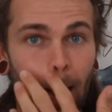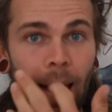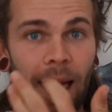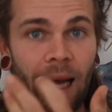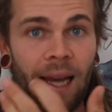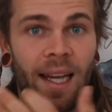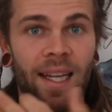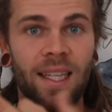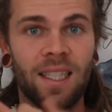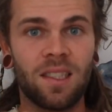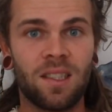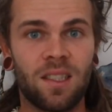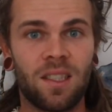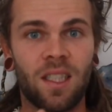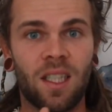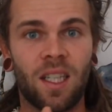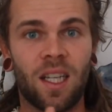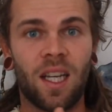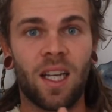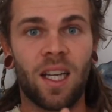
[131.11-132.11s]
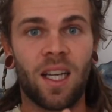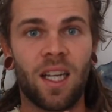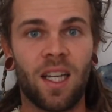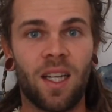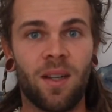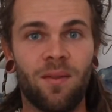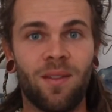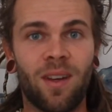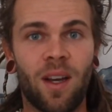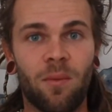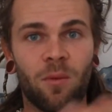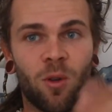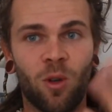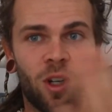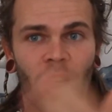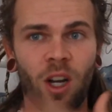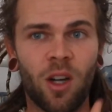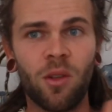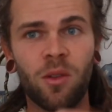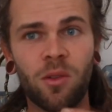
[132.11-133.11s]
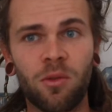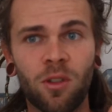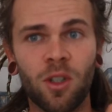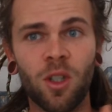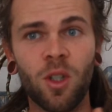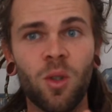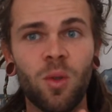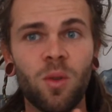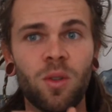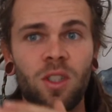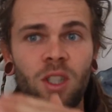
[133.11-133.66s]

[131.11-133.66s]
and we'll go through